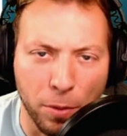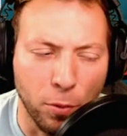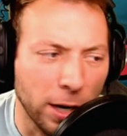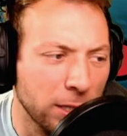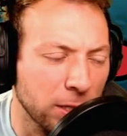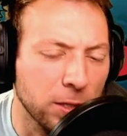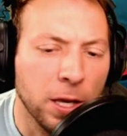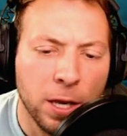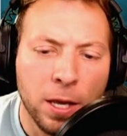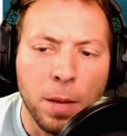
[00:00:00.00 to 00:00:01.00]
The price has
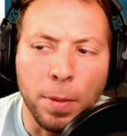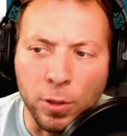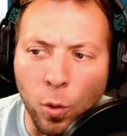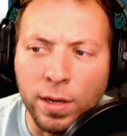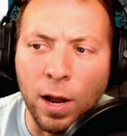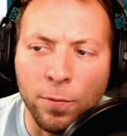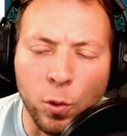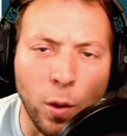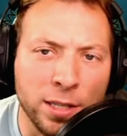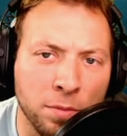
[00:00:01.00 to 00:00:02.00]
been going down for
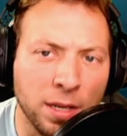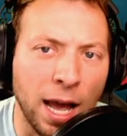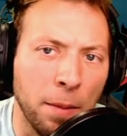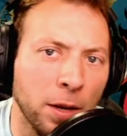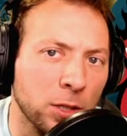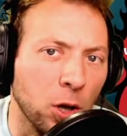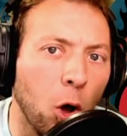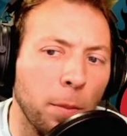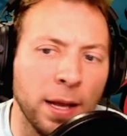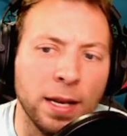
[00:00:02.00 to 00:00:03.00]
quite some time, and it's
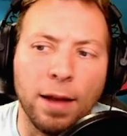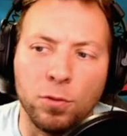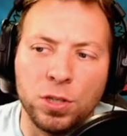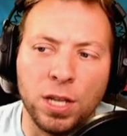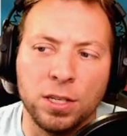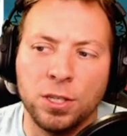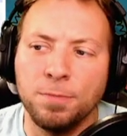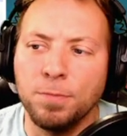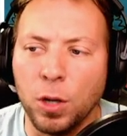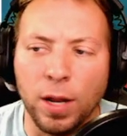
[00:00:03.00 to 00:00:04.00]
all been ever
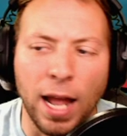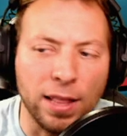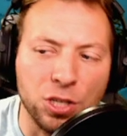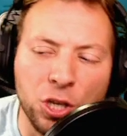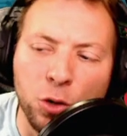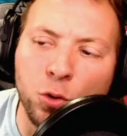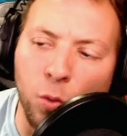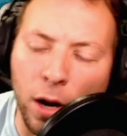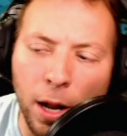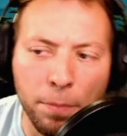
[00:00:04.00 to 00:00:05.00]
since, you know, it had this huge
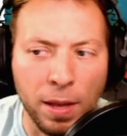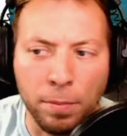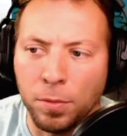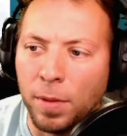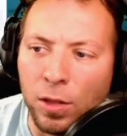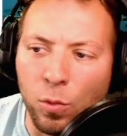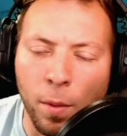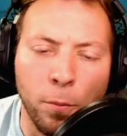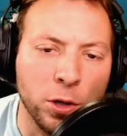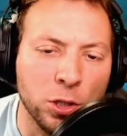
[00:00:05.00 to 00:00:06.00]
run up. They implemented the
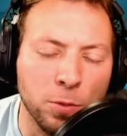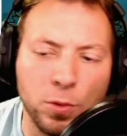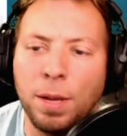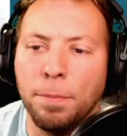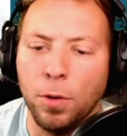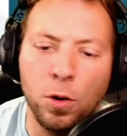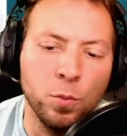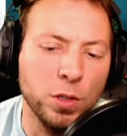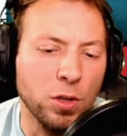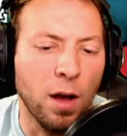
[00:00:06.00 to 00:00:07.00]
1.2%
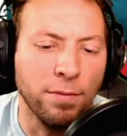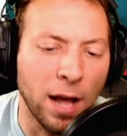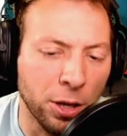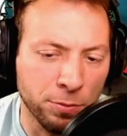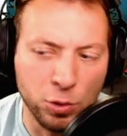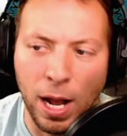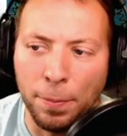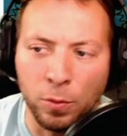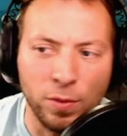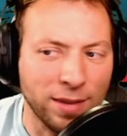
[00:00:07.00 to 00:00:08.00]
burn. We saw a volume
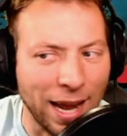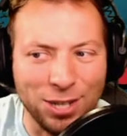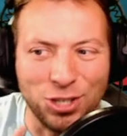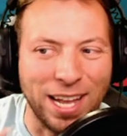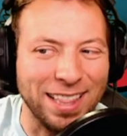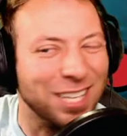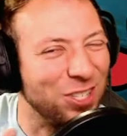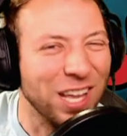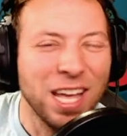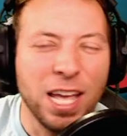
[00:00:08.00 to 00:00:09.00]
drop, and we've kind of just had
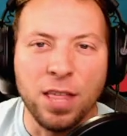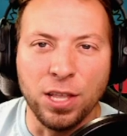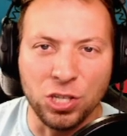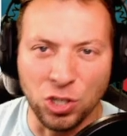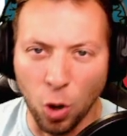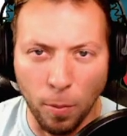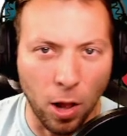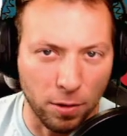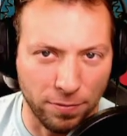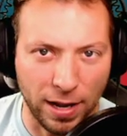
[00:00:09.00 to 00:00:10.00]
this
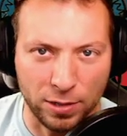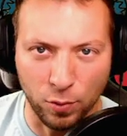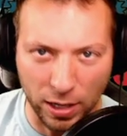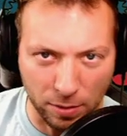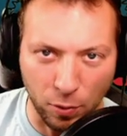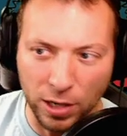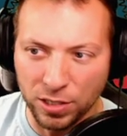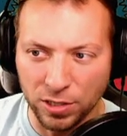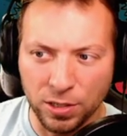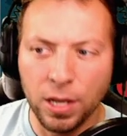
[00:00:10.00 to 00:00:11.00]
snowball effect, right? The
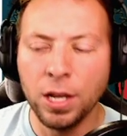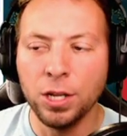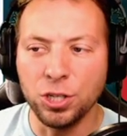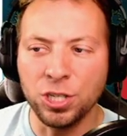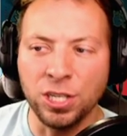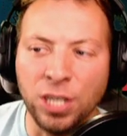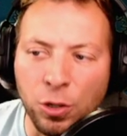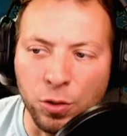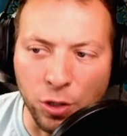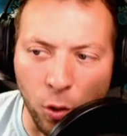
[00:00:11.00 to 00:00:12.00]
price is just
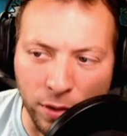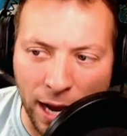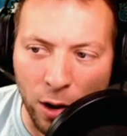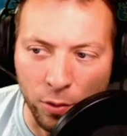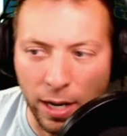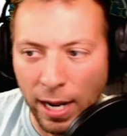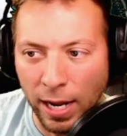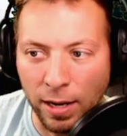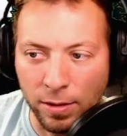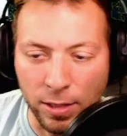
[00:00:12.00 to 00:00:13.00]
continued to go down,
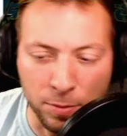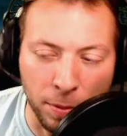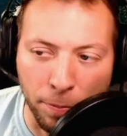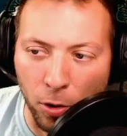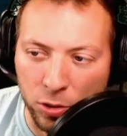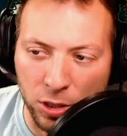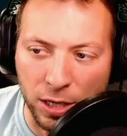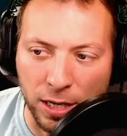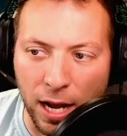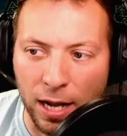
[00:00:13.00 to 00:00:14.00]
and it's been
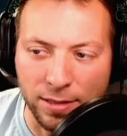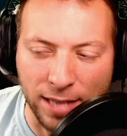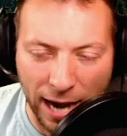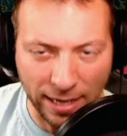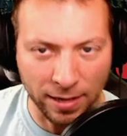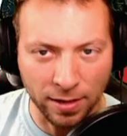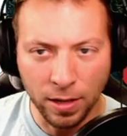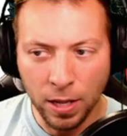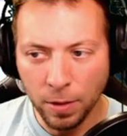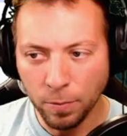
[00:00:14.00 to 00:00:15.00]
partially tied in
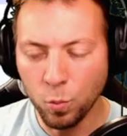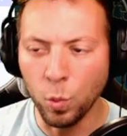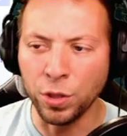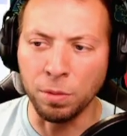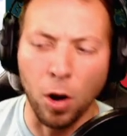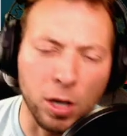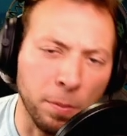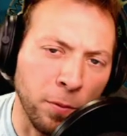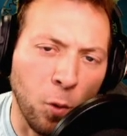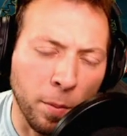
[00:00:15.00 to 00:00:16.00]
with the
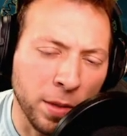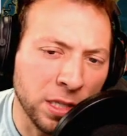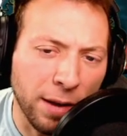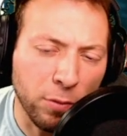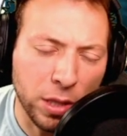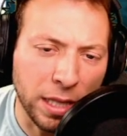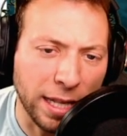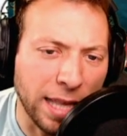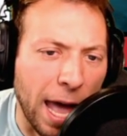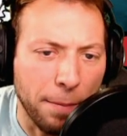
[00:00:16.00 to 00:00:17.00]
market performance and everything
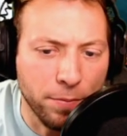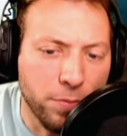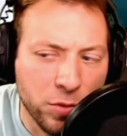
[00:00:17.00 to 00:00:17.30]
like that.